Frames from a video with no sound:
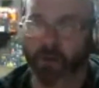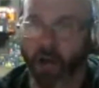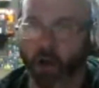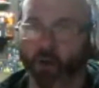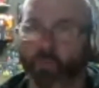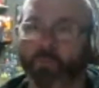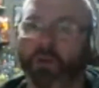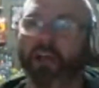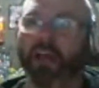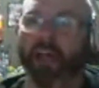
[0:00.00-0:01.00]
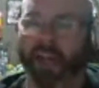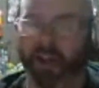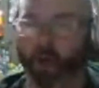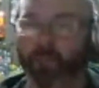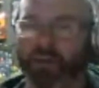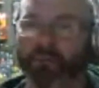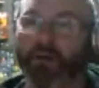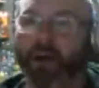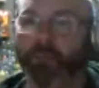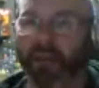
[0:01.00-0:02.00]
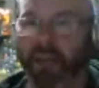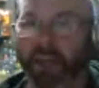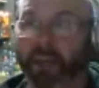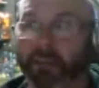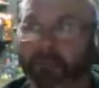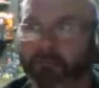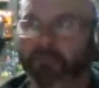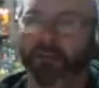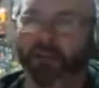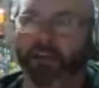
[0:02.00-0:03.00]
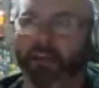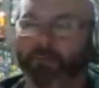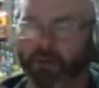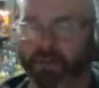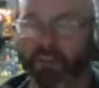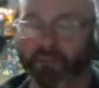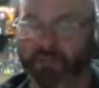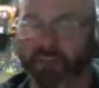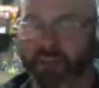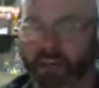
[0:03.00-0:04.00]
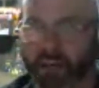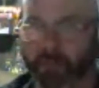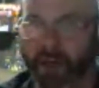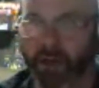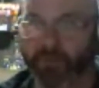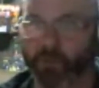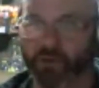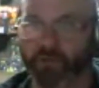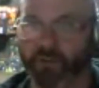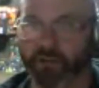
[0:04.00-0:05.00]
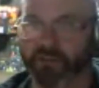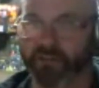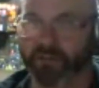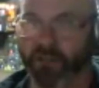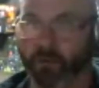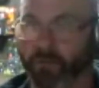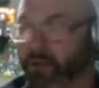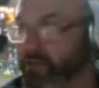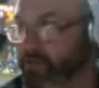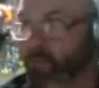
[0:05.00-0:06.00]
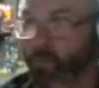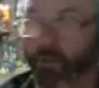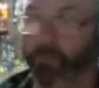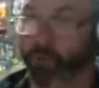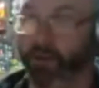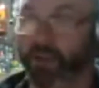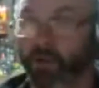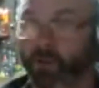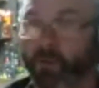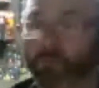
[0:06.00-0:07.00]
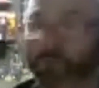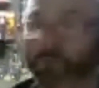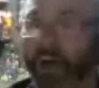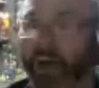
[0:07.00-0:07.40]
and opened them up and put the Battle Force figures and the snowmobiles were pretty cool. I think